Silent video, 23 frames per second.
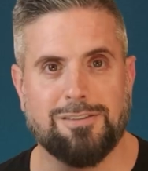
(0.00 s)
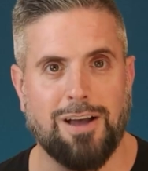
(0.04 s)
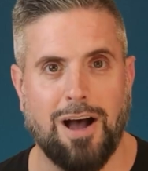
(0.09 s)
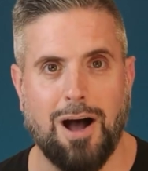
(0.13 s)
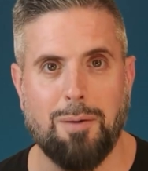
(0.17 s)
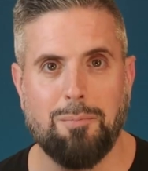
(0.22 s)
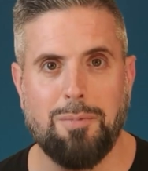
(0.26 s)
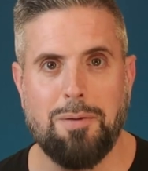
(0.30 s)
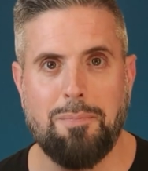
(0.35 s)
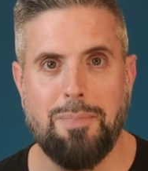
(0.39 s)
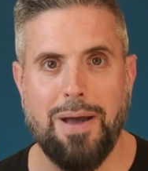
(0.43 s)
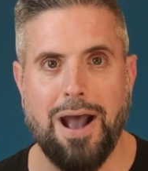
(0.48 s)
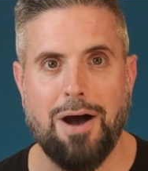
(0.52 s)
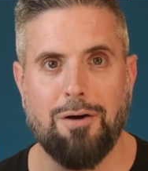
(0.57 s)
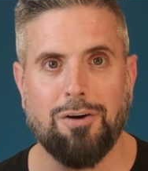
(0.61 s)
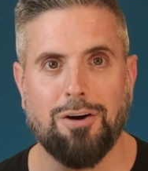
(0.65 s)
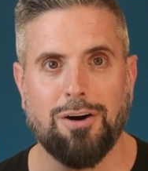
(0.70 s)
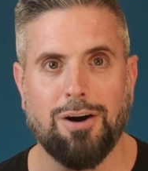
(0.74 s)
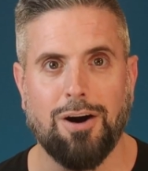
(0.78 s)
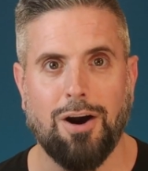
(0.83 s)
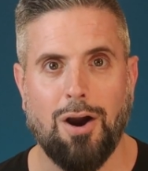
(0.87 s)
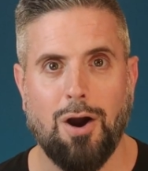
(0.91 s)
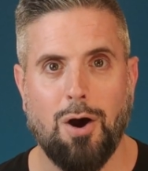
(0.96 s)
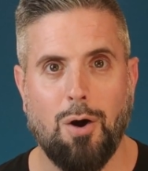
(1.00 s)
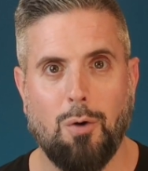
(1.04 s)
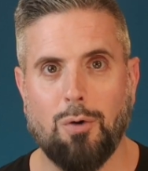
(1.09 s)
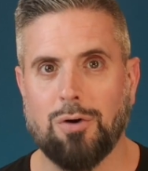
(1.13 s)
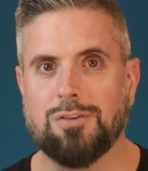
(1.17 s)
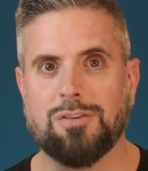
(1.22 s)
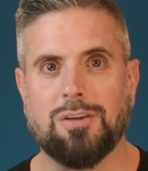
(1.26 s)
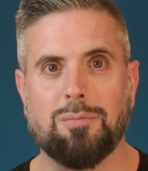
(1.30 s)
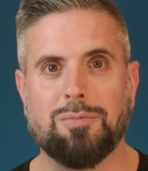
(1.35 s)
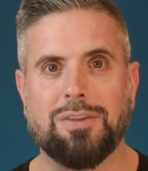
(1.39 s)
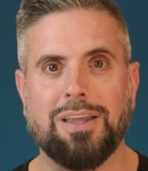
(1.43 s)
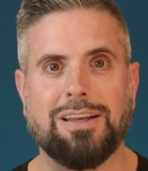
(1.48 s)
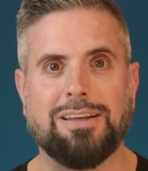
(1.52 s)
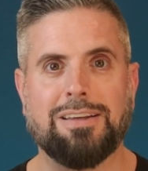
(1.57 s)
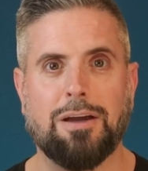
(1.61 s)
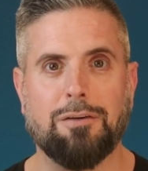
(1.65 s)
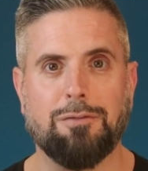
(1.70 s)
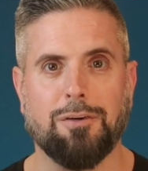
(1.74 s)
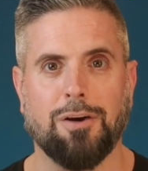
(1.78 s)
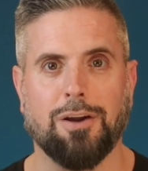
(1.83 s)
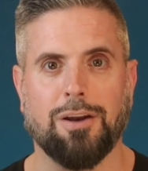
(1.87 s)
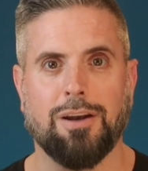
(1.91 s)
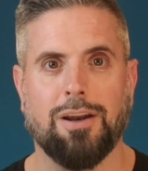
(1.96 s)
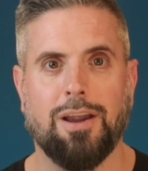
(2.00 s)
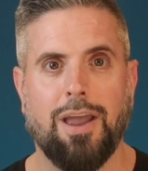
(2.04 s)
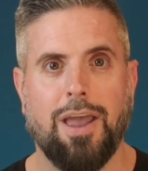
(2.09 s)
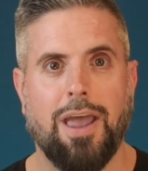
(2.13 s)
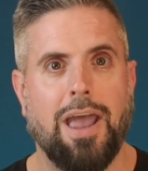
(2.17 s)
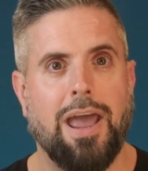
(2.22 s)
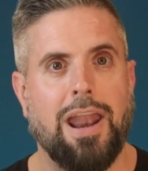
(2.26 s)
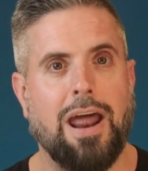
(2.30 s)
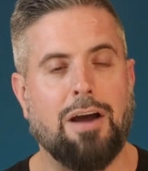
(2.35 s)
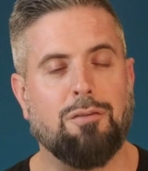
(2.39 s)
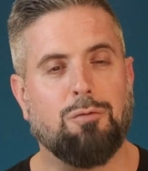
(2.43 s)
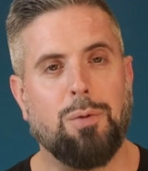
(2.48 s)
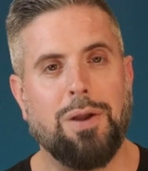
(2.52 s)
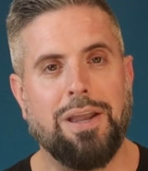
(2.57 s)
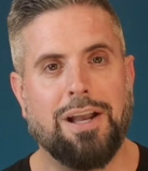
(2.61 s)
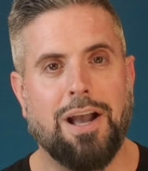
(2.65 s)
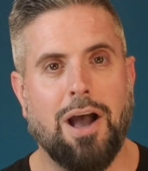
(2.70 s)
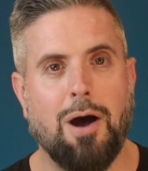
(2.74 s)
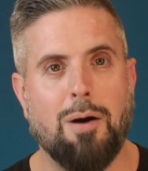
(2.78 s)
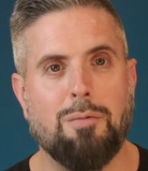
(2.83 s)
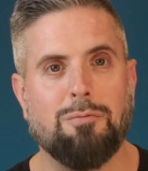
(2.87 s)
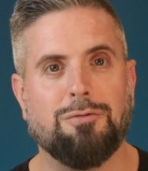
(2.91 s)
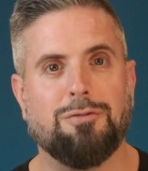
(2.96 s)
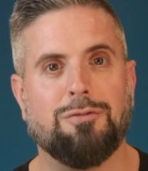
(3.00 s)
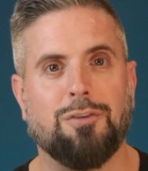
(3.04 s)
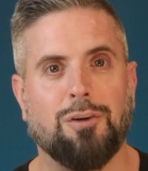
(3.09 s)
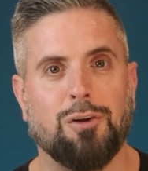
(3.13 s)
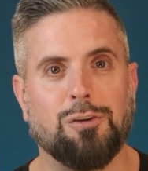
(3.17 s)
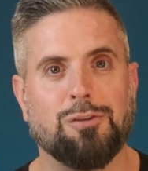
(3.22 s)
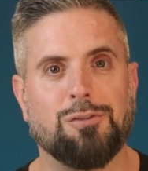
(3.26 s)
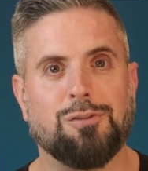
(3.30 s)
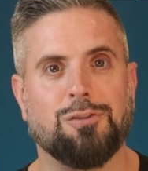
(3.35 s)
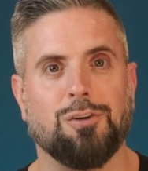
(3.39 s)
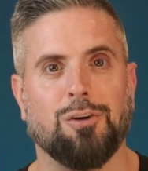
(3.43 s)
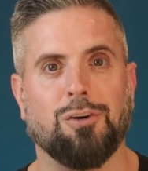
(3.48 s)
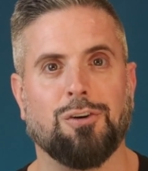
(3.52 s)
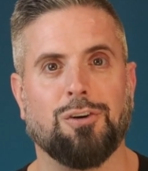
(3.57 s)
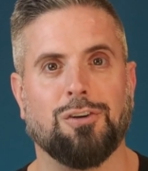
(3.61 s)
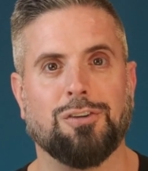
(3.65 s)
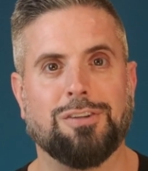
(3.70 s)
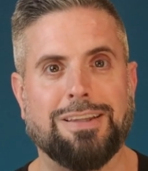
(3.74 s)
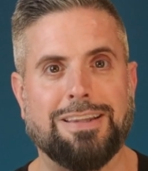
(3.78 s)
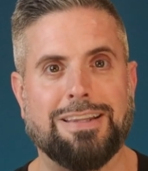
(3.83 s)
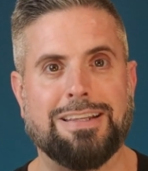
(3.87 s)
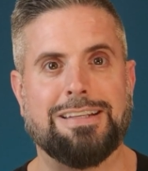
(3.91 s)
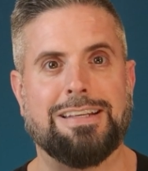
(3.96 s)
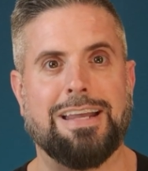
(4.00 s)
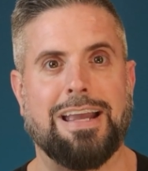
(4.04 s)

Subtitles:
zombie powder or something different? And have we come full circle to the